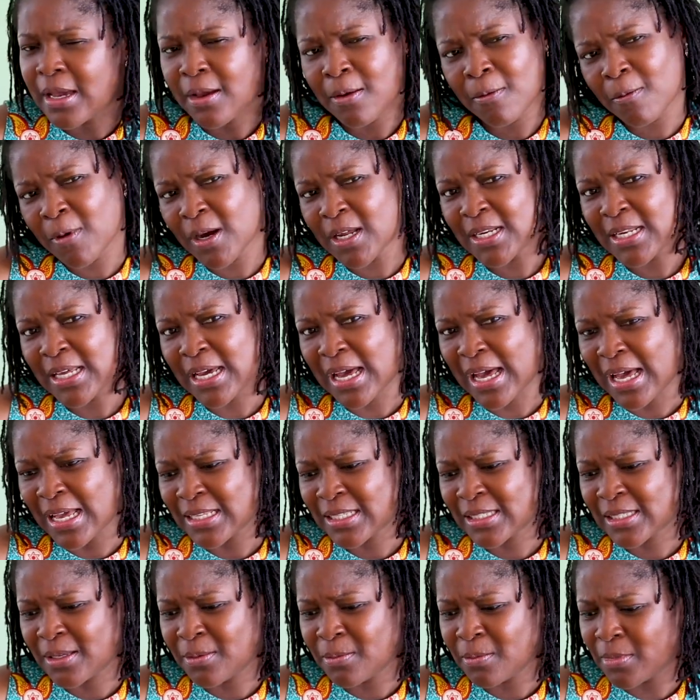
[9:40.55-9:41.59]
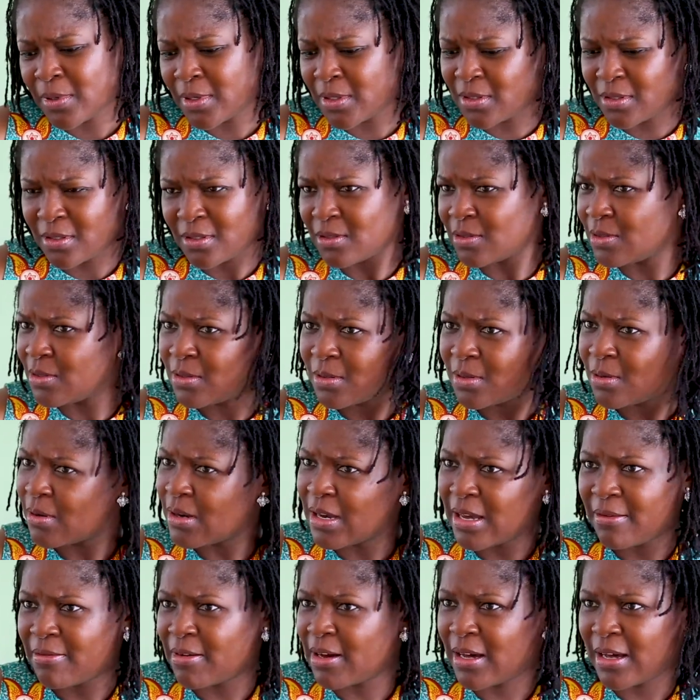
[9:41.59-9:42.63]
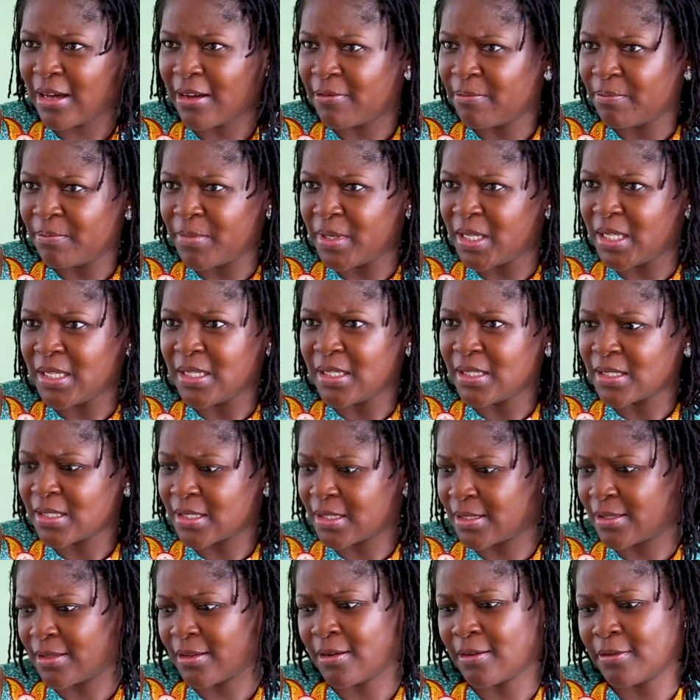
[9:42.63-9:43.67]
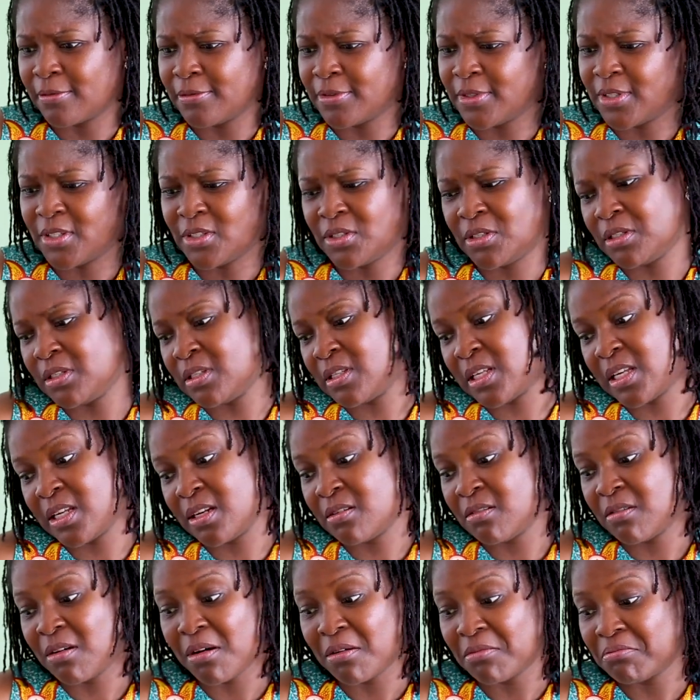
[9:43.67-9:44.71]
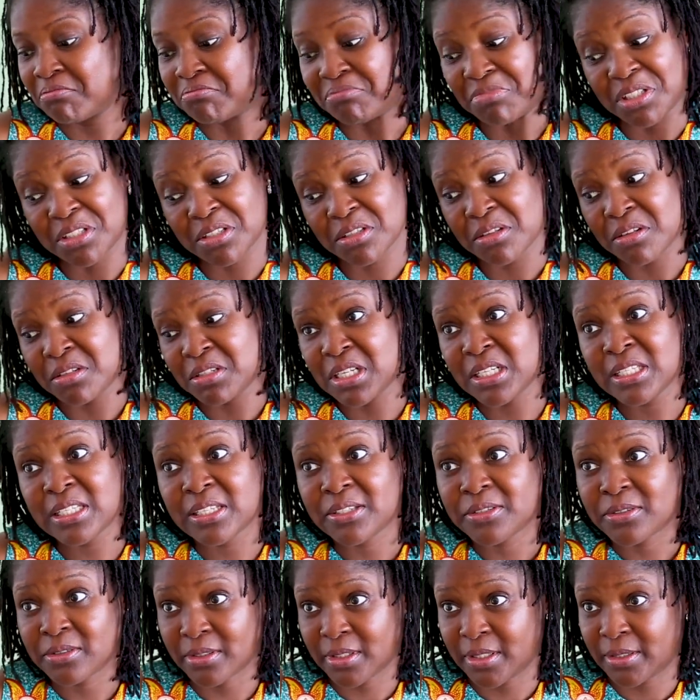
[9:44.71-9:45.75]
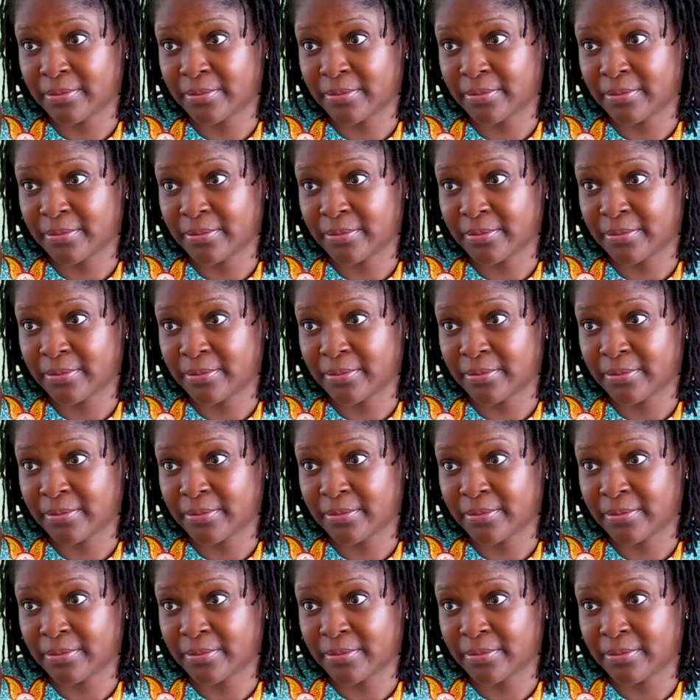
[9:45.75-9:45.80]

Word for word: and one day I asked him, but you don't ever have meat or fish? He said, no, it's not necessary.